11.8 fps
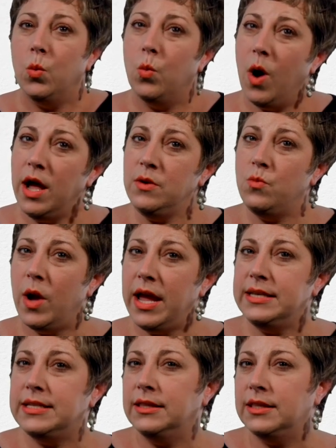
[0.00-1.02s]
One
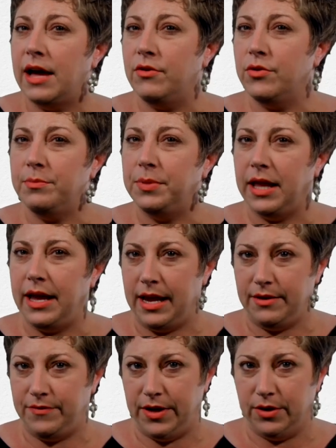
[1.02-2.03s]
way to level the
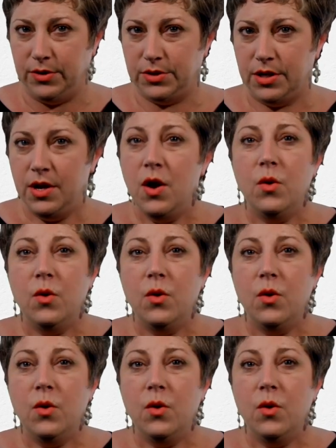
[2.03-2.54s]
playing field